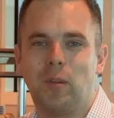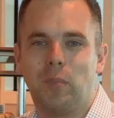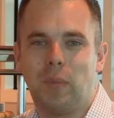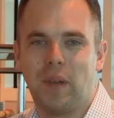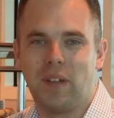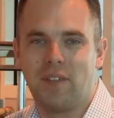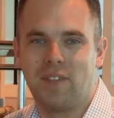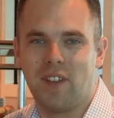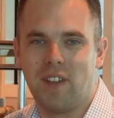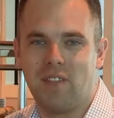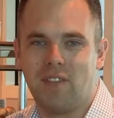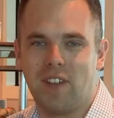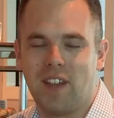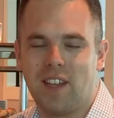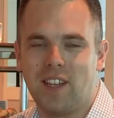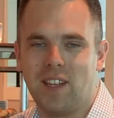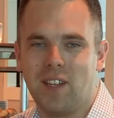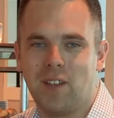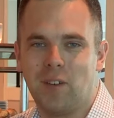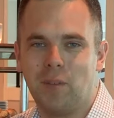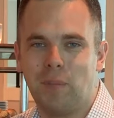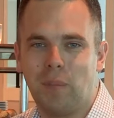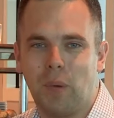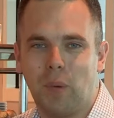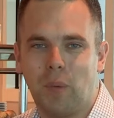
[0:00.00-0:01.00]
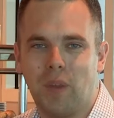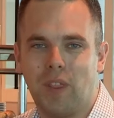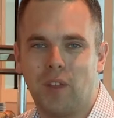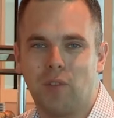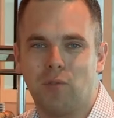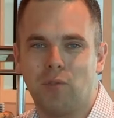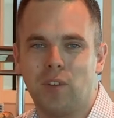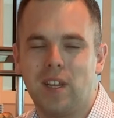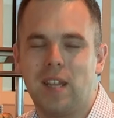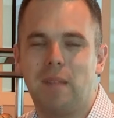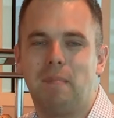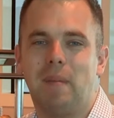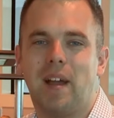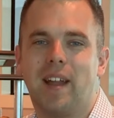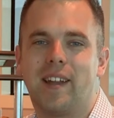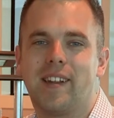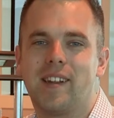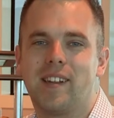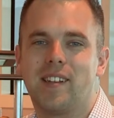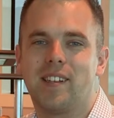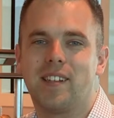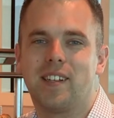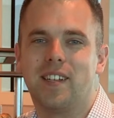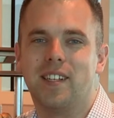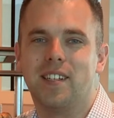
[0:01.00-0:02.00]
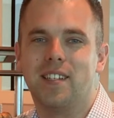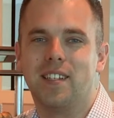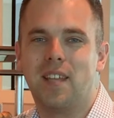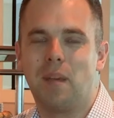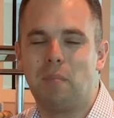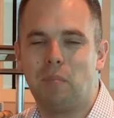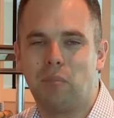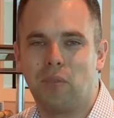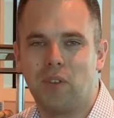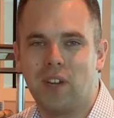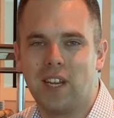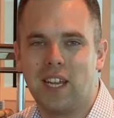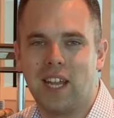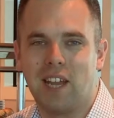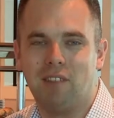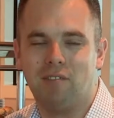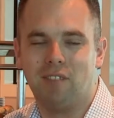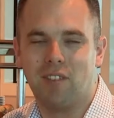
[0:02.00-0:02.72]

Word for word: buffet venue, but with a reimagined, contemporary and